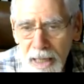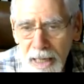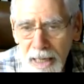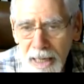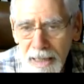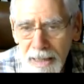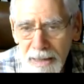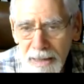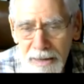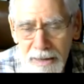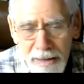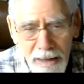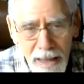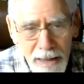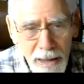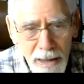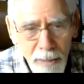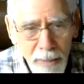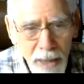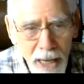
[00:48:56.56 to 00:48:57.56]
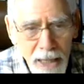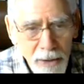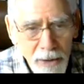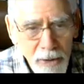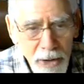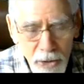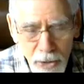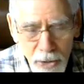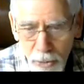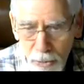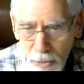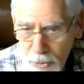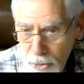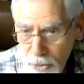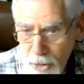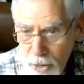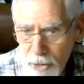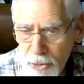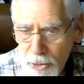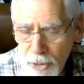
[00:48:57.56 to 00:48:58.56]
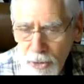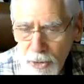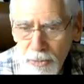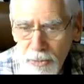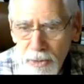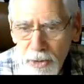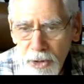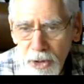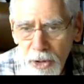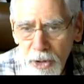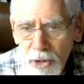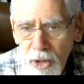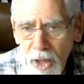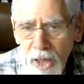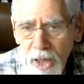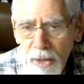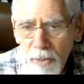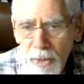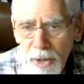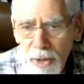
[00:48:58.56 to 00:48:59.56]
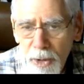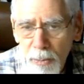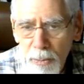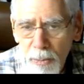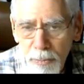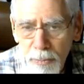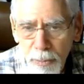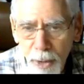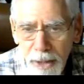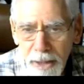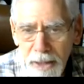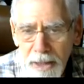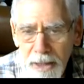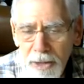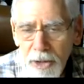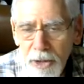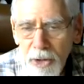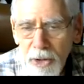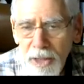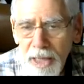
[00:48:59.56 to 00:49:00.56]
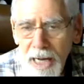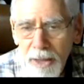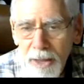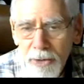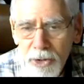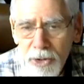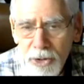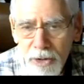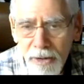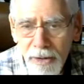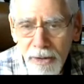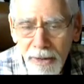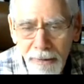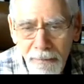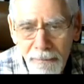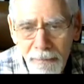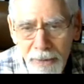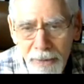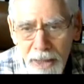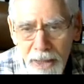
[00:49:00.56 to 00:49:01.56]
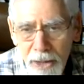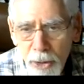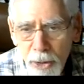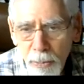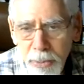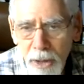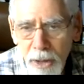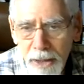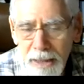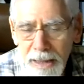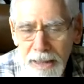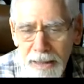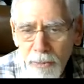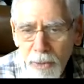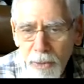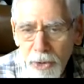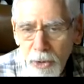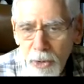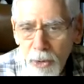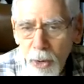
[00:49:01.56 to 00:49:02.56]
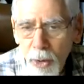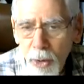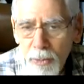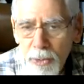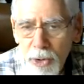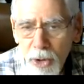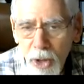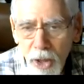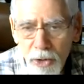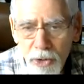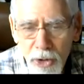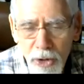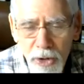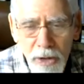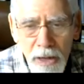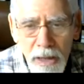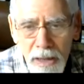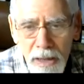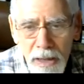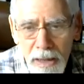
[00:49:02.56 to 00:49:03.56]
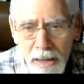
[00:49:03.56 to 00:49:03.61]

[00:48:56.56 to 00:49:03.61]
And the battery, you charge your car when you bring it into your house and you plug it in with your home charger